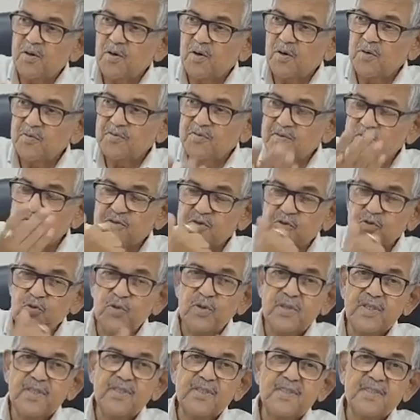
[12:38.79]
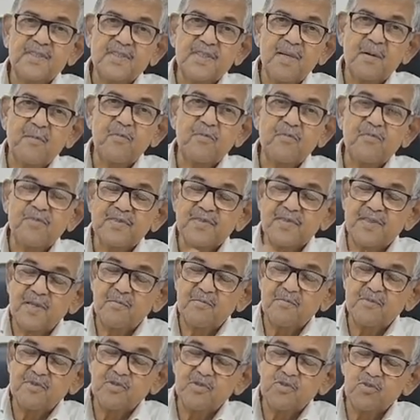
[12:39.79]
of students,
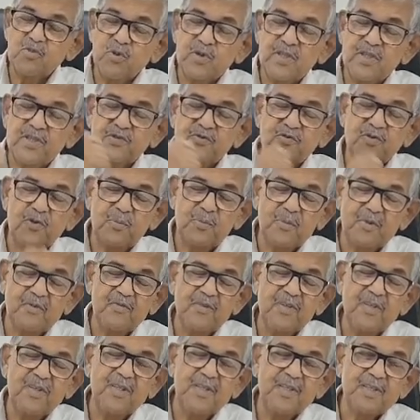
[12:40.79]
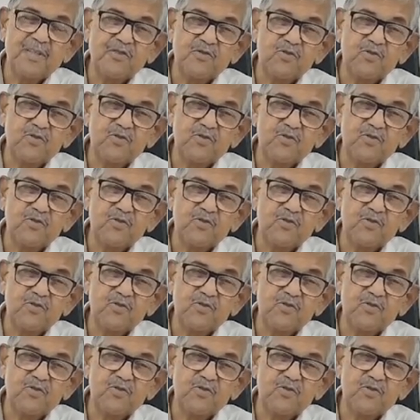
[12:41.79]
some students from even the